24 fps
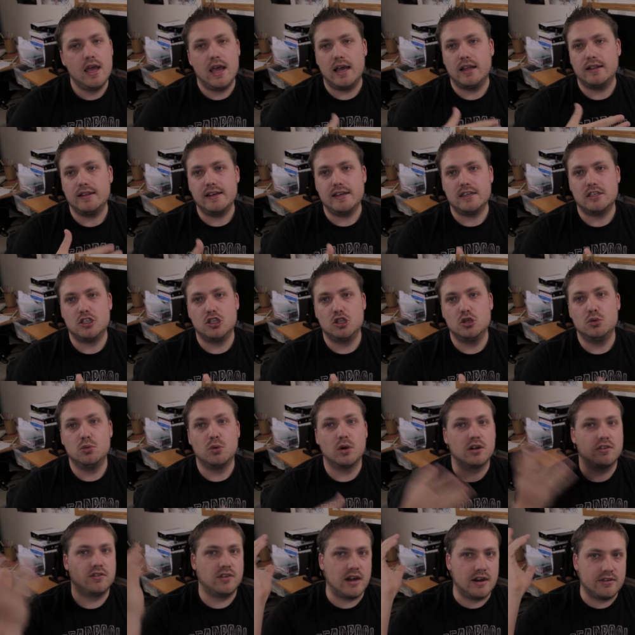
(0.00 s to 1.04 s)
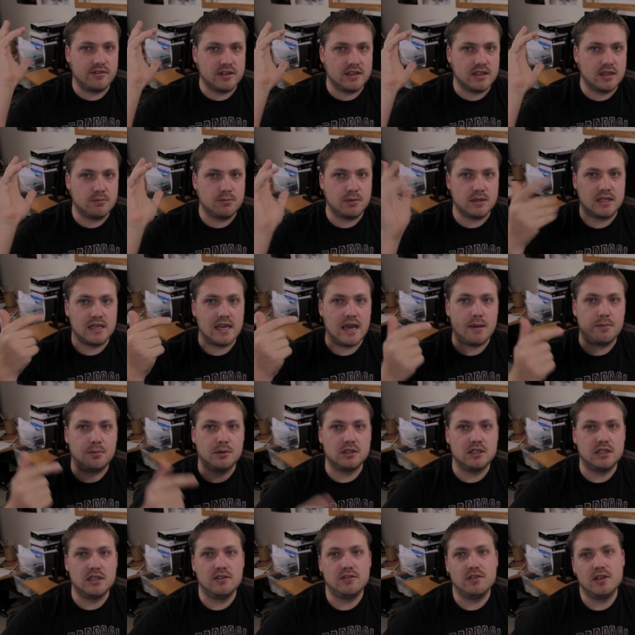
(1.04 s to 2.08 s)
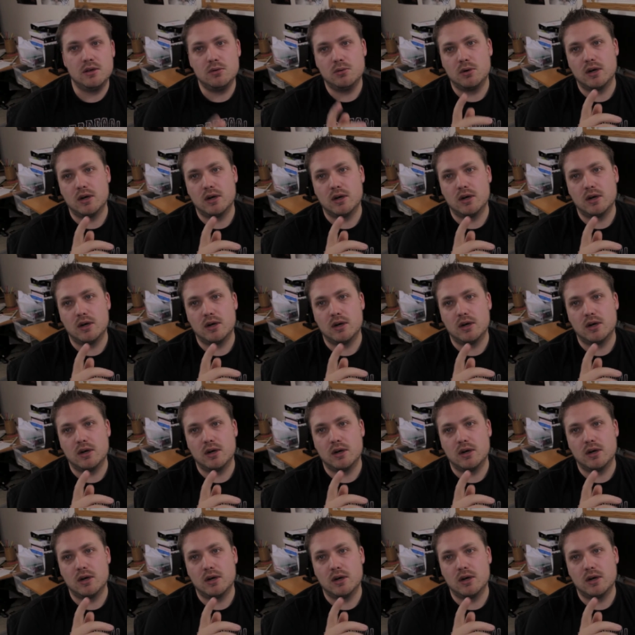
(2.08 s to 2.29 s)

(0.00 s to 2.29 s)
LA2 worked for everything but the Apple TV,